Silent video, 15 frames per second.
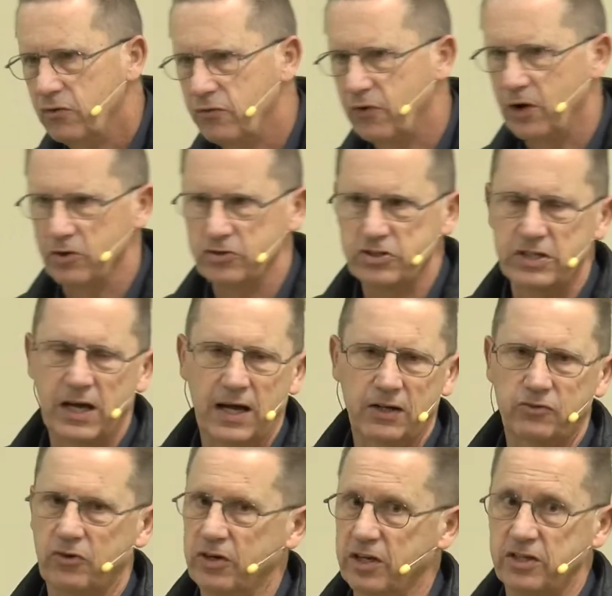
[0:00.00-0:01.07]
false
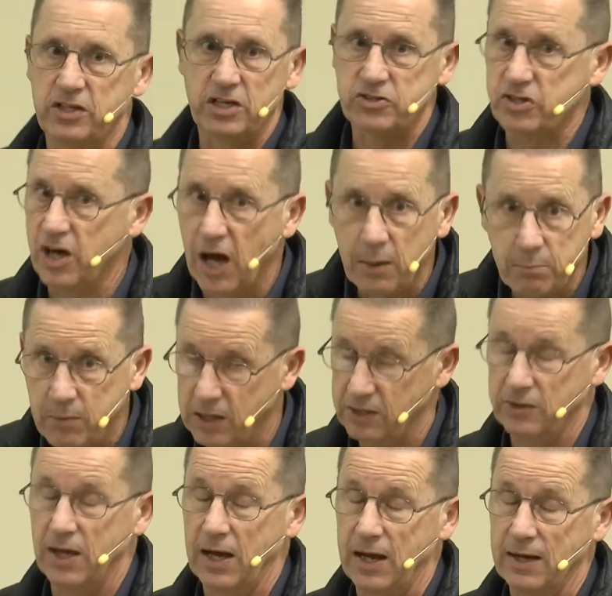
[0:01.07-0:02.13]
doctrine. It does not
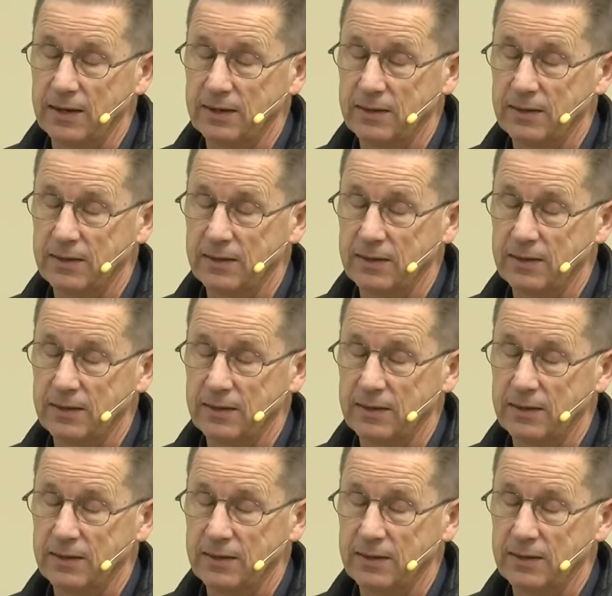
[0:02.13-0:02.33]
mean that.